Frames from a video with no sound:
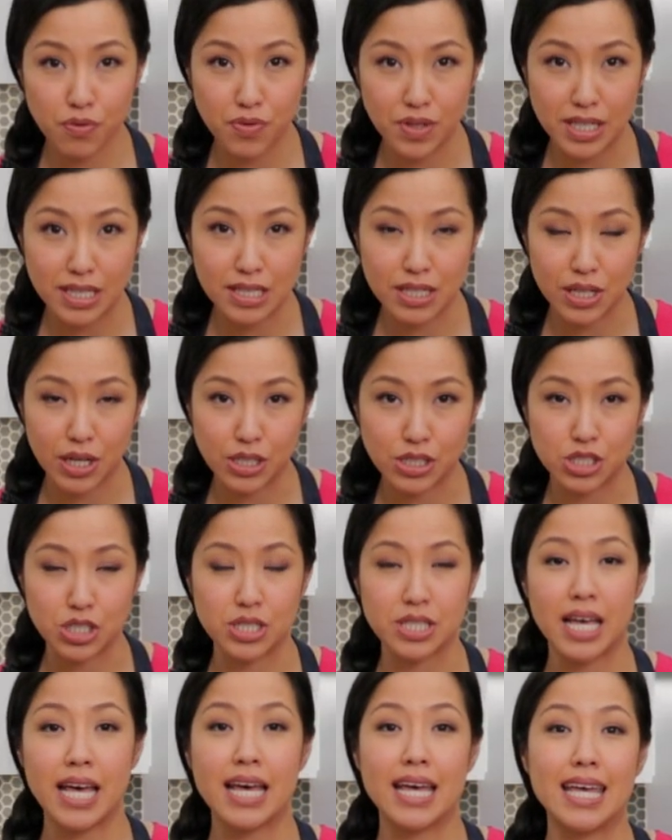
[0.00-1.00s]
of these
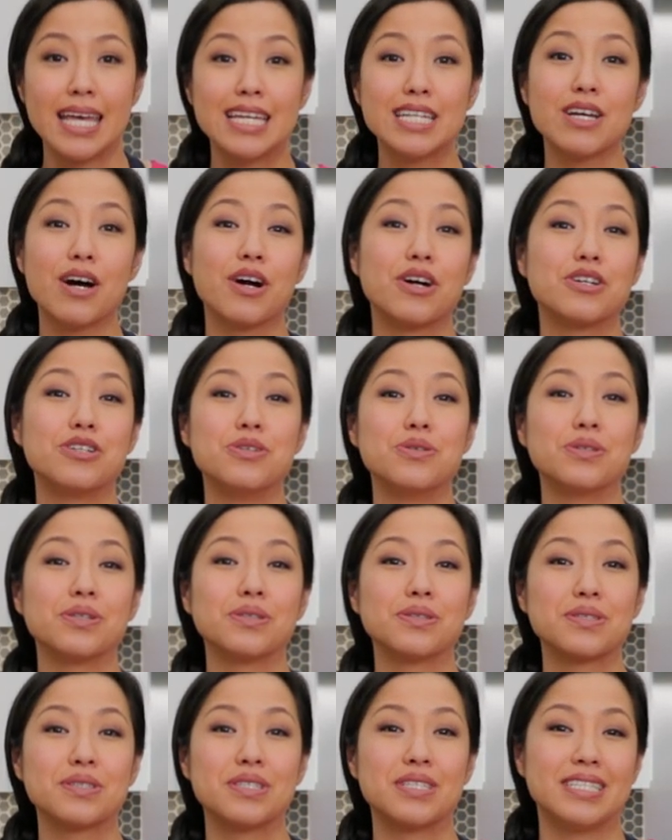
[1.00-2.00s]
starches in our
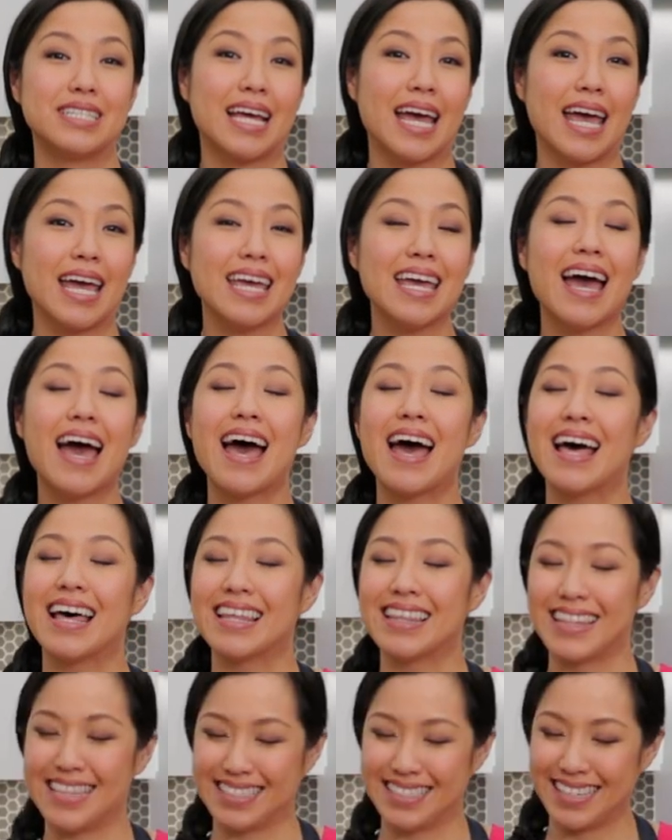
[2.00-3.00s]
noodles today.
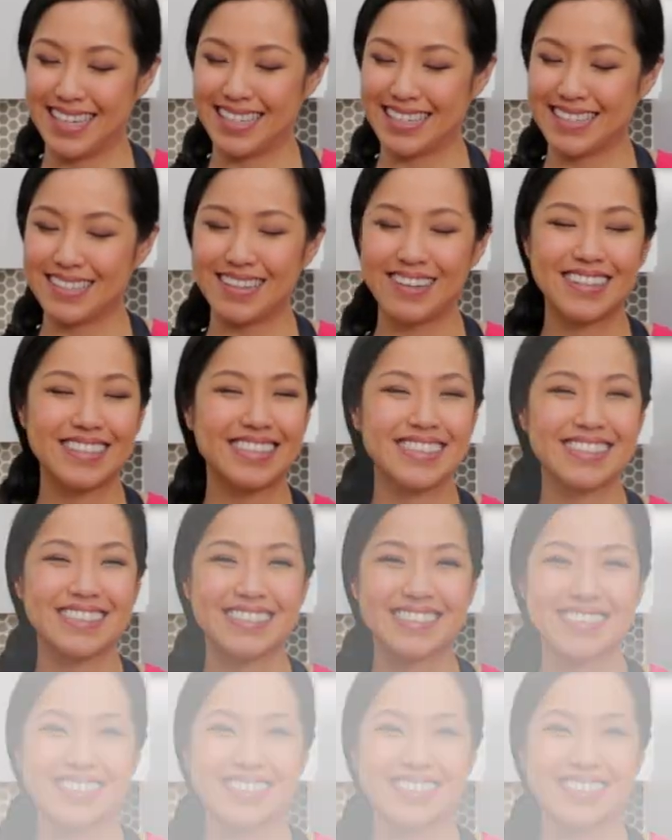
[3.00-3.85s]
Let's get started.